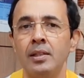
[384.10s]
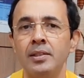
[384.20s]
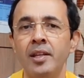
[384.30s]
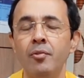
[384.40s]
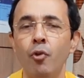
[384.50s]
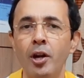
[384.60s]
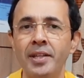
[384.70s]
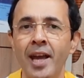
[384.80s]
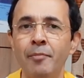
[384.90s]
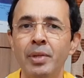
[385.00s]
then what
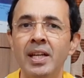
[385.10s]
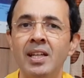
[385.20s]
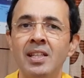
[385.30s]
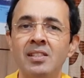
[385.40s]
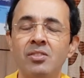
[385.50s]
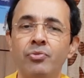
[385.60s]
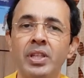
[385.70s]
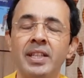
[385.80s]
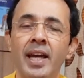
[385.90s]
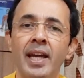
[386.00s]
can be done is we
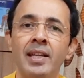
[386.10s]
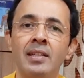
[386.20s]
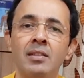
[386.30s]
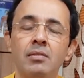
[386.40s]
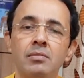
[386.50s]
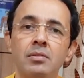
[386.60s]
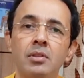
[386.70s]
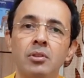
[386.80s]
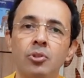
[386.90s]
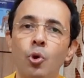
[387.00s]
can
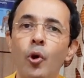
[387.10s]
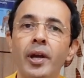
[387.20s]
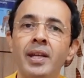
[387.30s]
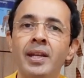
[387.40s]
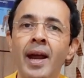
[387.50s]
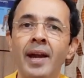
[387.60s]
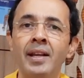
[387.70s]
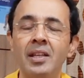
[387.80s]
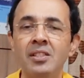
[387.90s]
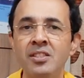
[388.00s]
go in
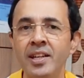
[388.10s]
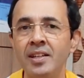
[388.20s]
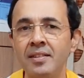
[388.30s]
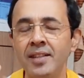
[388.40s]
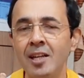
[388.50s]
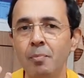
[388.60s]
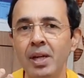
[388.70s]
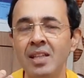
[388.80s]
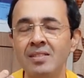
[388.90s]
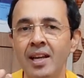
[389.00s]
and inject that
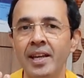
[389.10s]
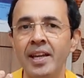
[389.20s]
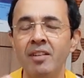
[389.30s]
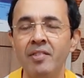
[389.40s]
place again.